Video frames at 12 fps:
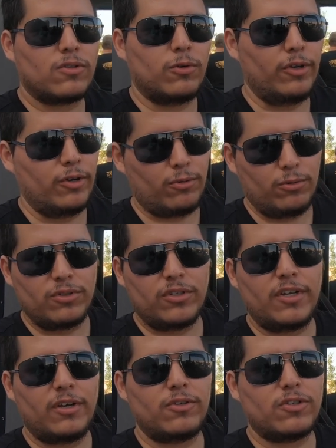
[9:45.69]
So when you're
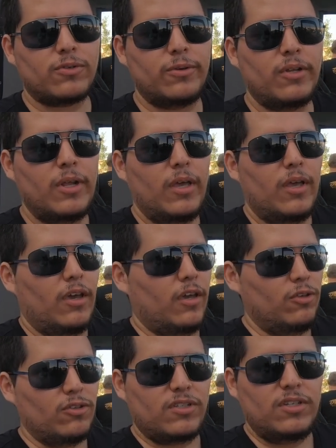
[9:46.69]
cruising down the street
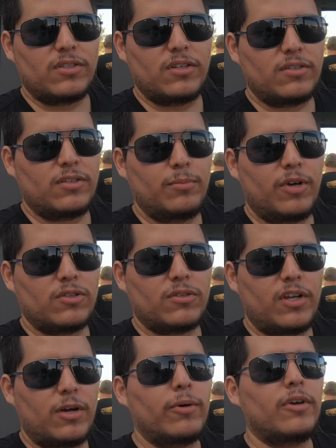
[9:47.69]
and you see 60 miles
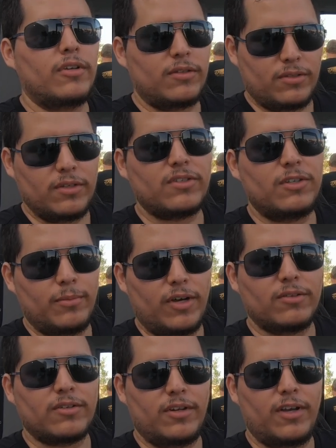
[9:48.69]
an hour, it's 60
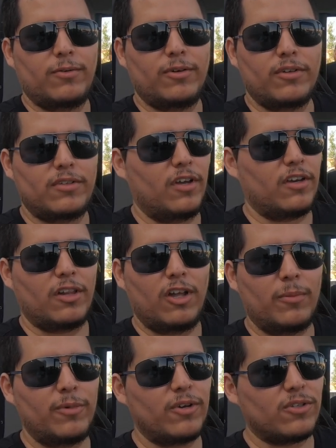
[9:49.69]
miles an hour. It's not
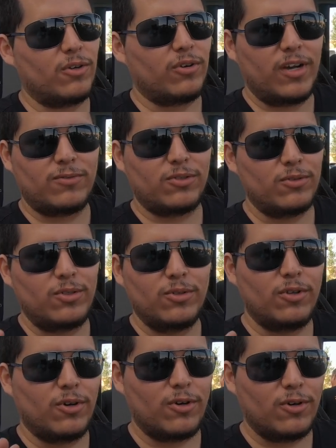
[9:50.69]
kilometers. You don't have to
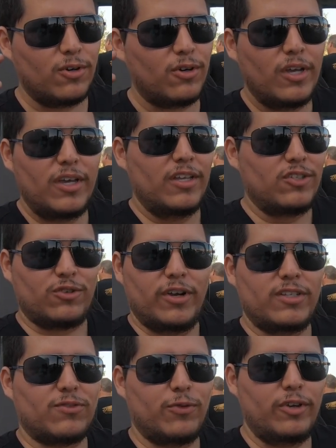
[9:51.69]
do the whole
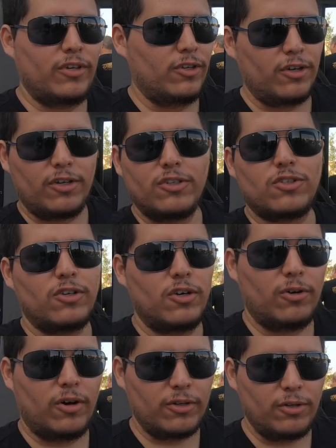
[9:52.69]
transferring. You're good to
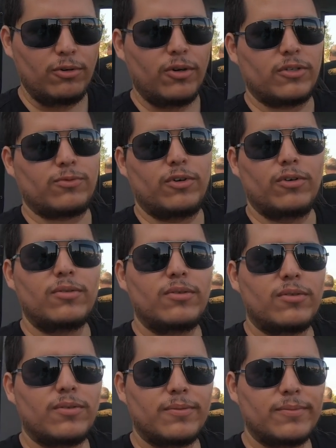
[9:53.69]
go on U.S. roads.